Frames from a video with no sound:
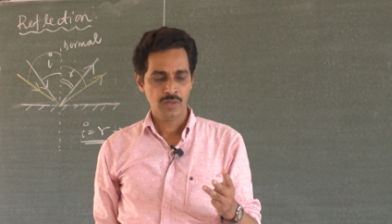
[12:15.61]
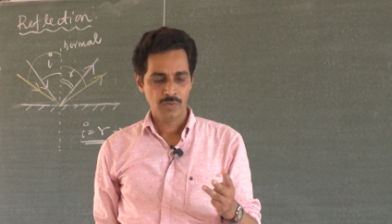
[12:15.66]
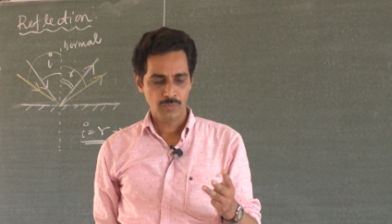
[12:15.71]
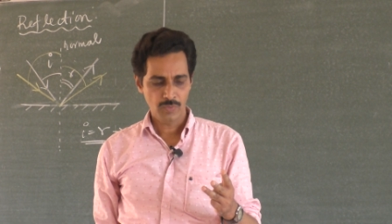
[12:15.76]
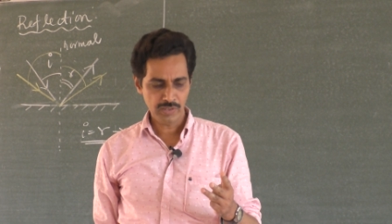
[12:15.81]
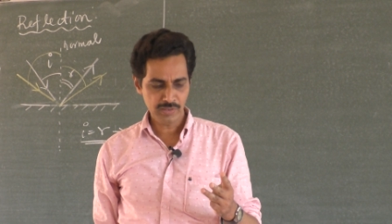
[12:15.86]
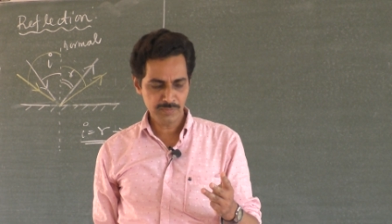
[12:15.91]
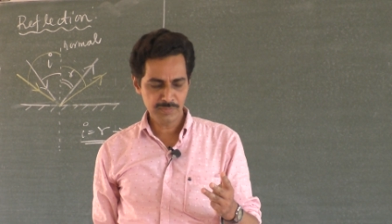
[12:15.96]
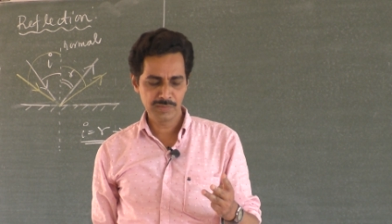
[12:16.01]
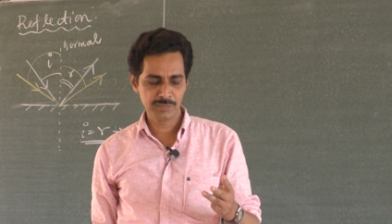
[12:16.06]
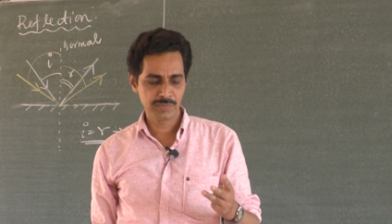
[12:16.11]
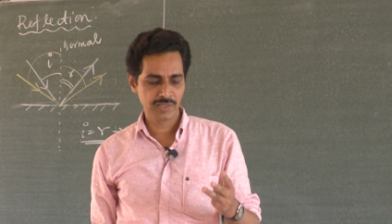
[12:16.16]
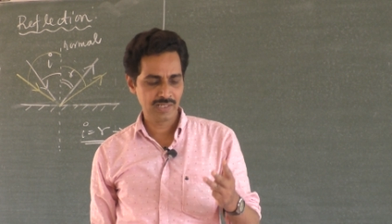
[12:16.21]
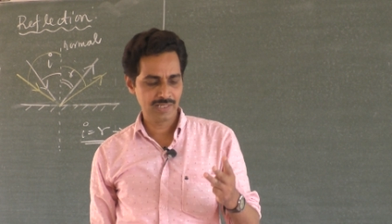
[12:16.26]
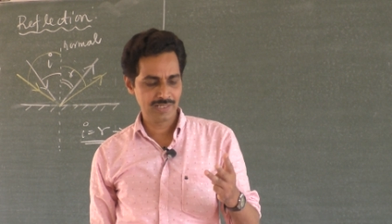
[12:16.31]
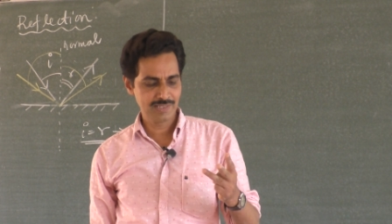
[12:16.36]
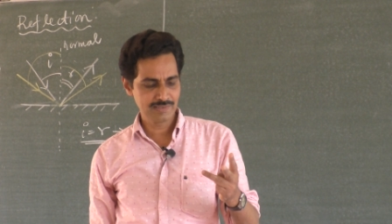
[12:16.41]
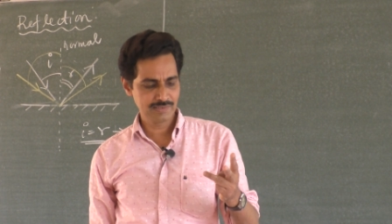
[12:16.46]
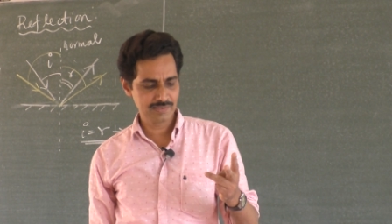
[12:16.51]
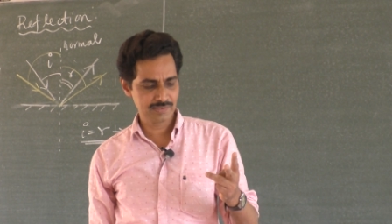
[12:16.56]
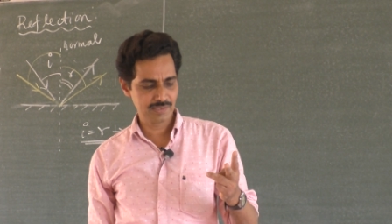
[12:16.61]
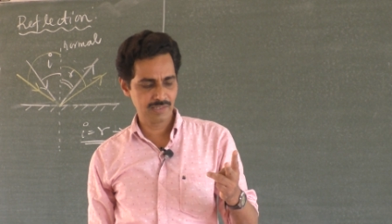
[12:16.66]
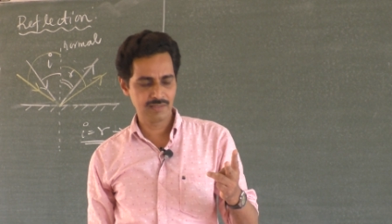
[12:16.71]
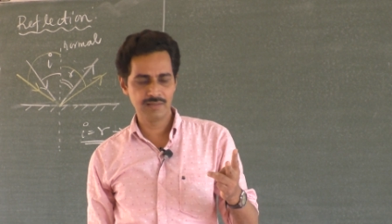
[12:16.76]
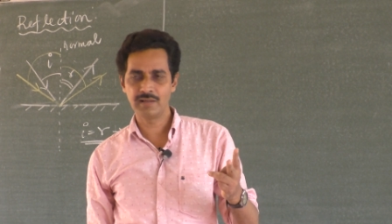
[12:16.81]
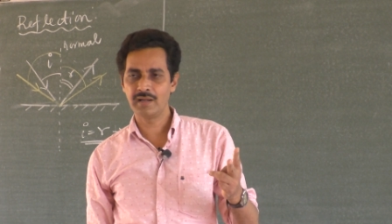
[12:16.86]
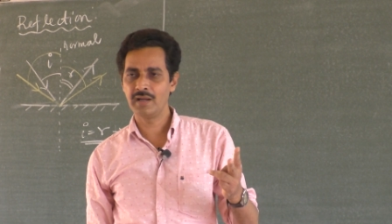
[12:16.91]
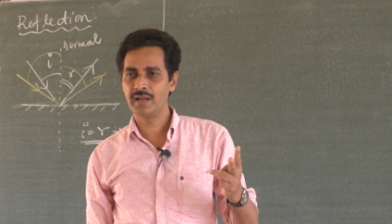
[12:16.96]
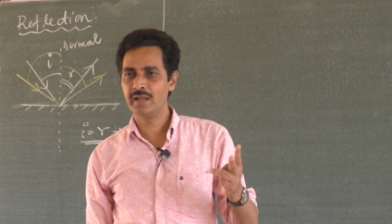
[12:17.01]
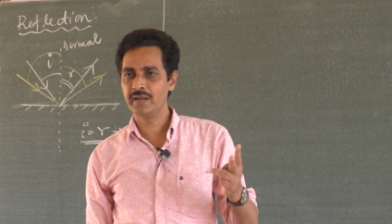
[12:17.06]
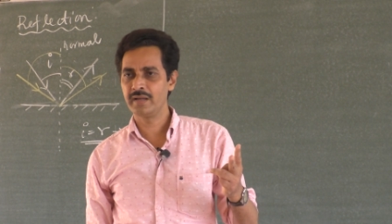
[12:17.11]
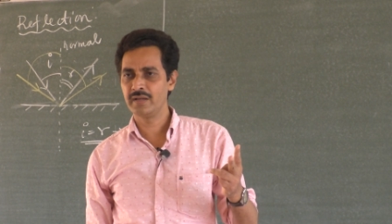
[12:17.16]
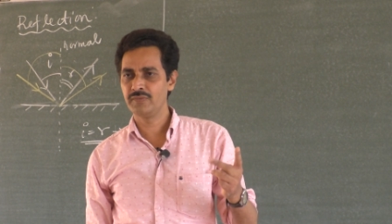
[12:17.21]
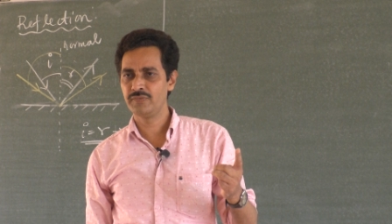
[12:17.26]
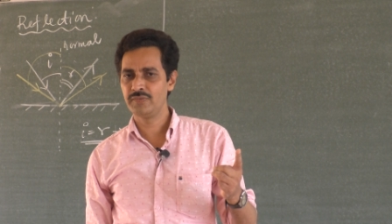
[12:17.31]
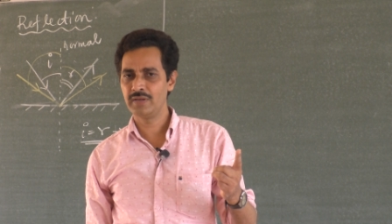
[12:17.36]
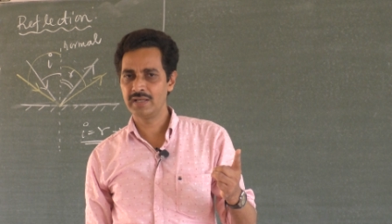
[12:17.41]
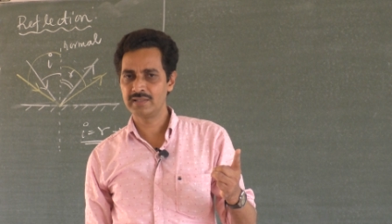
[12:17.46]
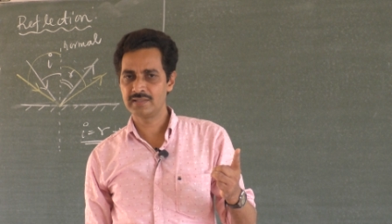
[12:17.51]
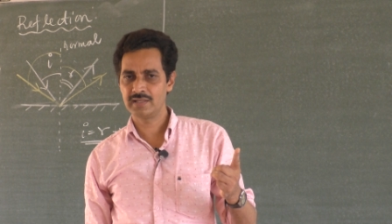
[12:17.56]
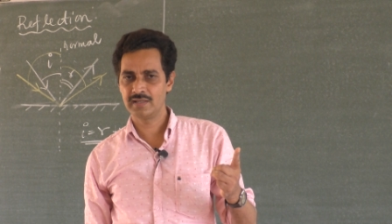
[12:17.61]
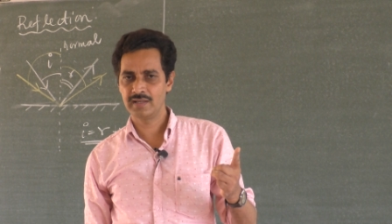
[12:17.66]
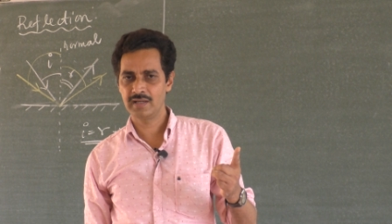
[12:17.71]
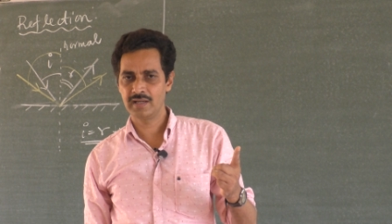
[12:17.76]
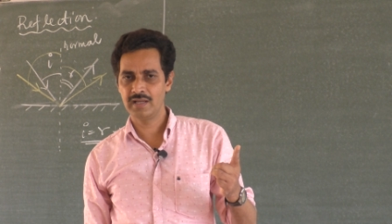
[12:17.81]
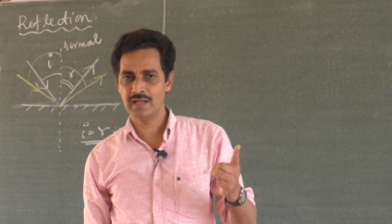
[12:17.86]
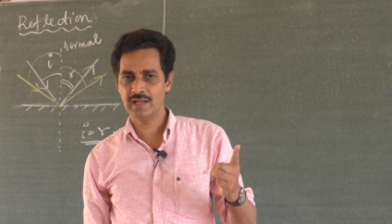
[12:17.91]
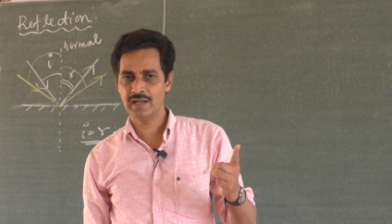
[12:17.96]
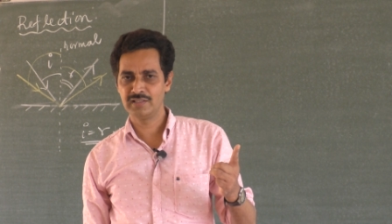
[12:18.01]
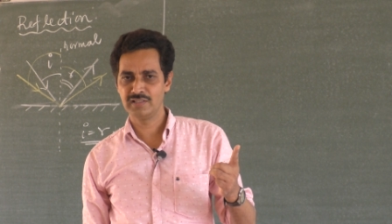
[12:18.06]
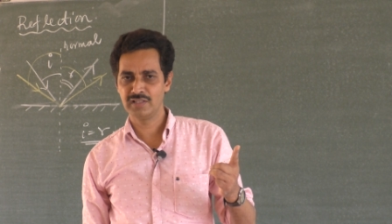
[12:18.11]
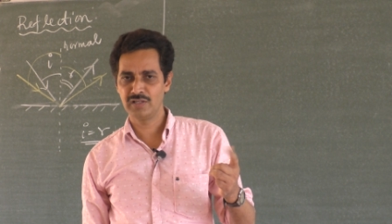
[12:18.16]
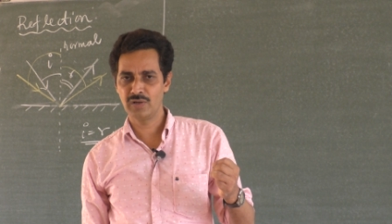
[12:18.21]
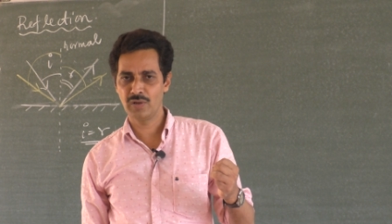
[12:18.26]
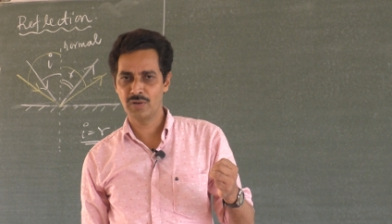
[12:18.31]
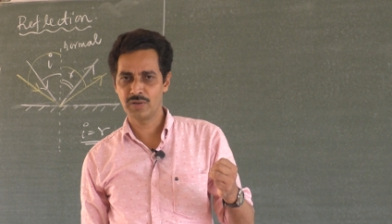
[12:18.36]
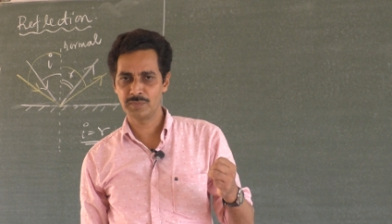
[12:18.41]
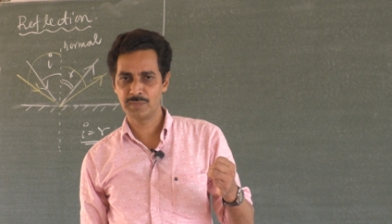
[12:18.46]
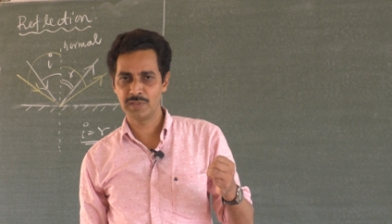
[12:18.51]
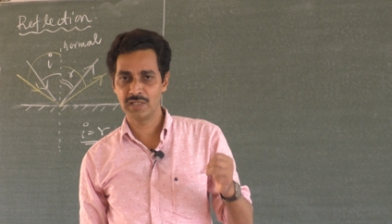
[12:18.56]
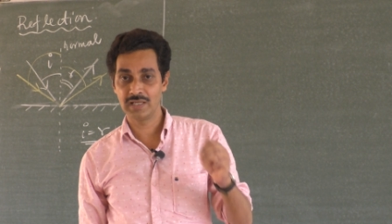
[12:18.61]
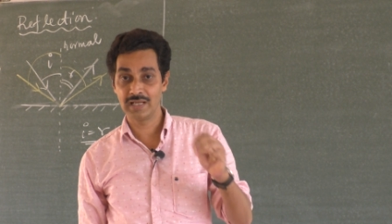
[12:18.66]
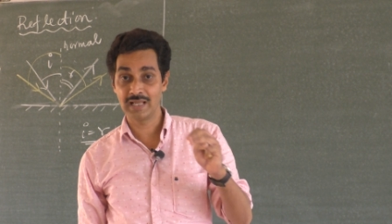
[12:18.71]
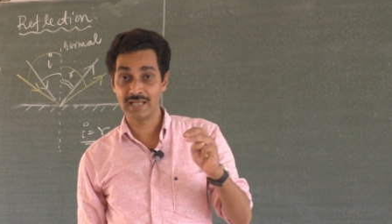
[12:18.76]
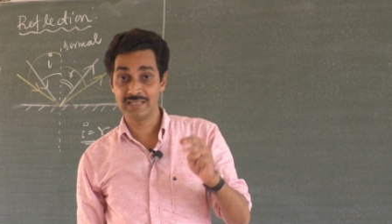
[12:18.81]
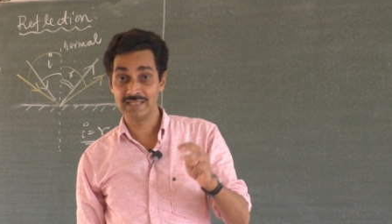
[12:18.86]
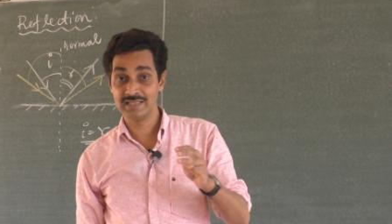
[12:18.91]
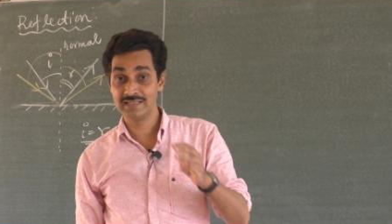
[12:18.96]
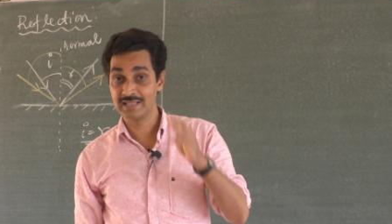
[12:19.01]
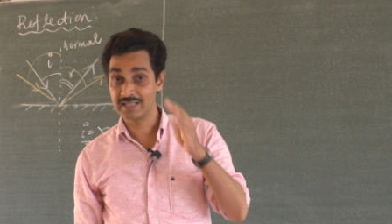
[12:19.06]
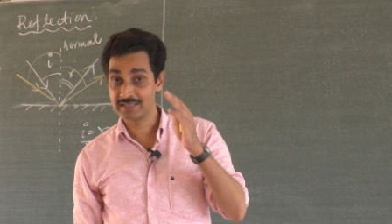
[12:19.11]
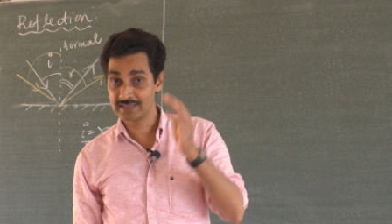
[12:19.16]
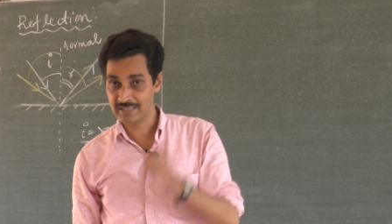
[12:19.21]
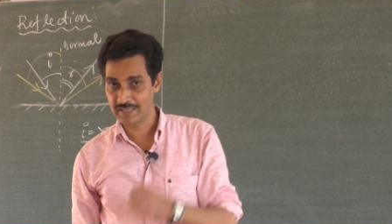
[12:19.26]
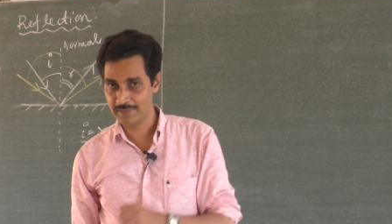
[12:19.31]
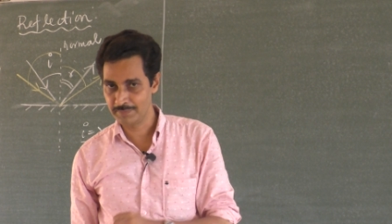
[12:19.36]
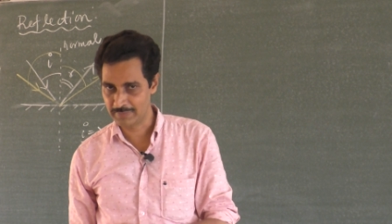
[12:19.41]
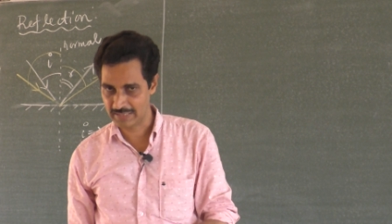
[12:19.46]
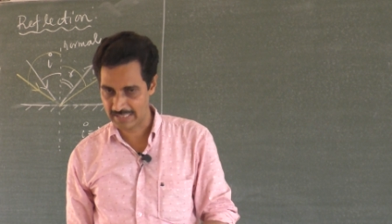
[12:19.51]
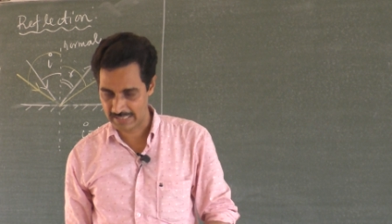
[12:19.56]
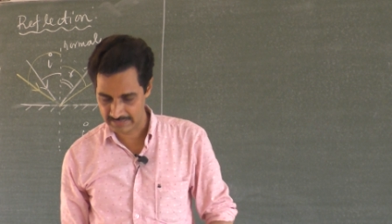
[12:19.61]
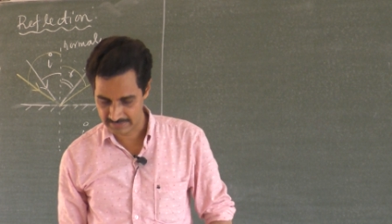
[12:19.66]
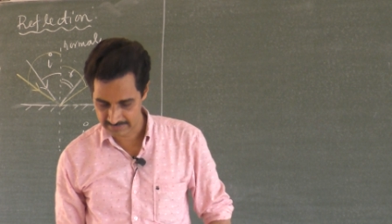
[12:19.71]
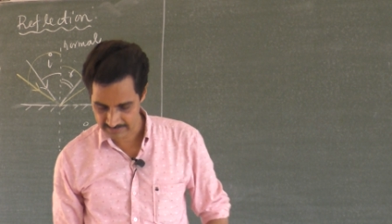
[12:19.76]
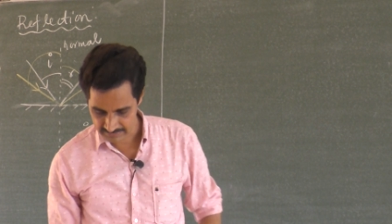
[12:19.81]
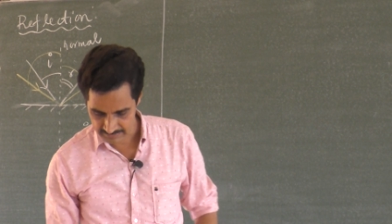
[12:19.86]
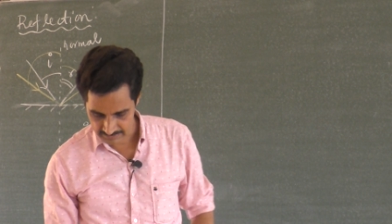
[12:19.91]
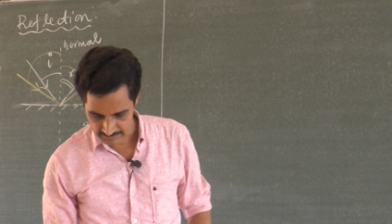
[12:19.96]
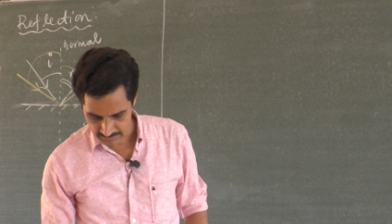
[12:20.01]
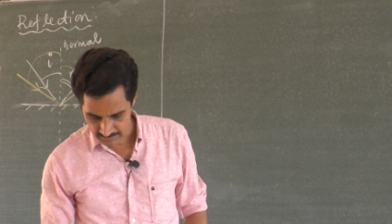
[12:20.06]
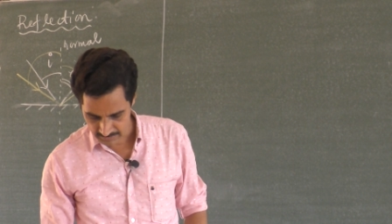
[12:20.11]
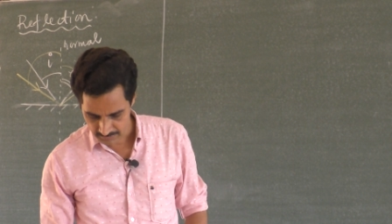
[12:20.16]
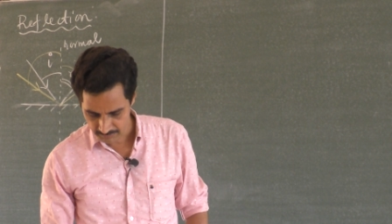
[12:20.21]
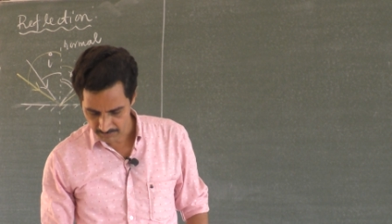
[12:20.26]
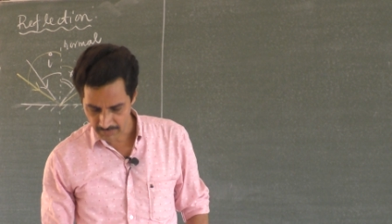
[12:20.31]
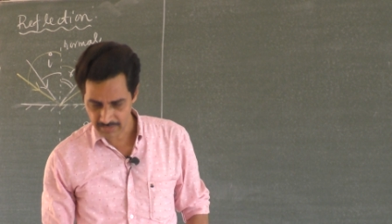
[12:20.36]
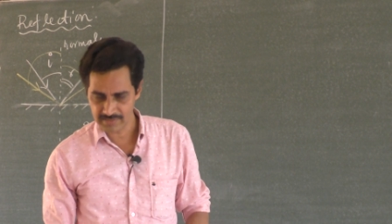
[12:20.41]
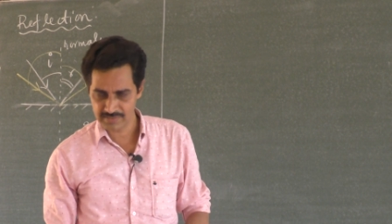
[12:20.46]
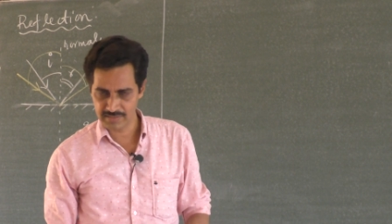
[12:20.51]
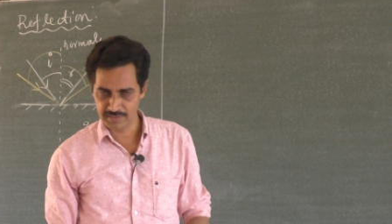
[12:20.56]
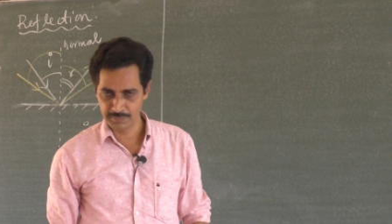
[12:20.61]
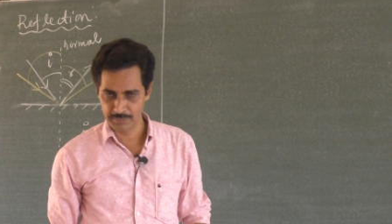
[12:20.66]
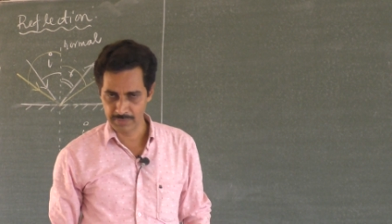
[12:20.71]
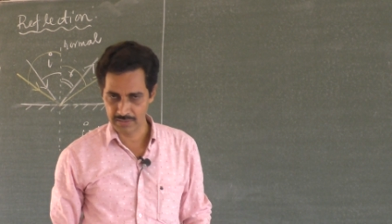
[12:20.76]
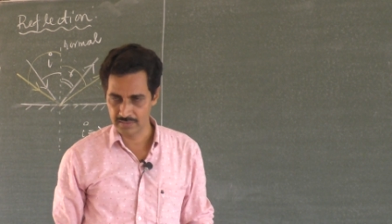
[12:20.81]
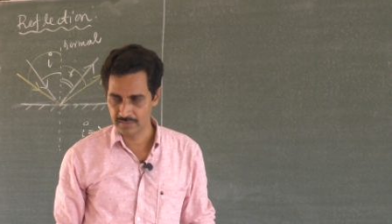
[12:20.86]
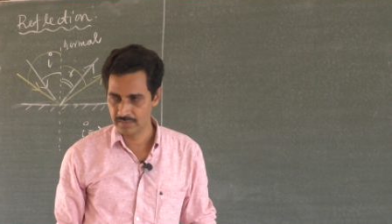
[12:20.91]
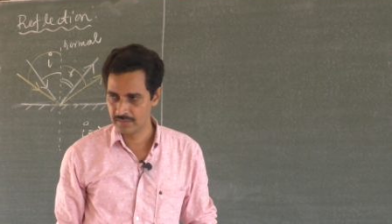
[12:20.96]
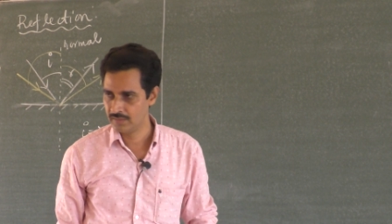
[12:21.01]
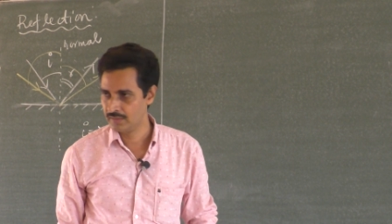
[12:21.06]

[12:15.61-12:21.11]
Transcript: What do you mean by incident ray, reflected ray and the normal lie in the same plane? Very simple.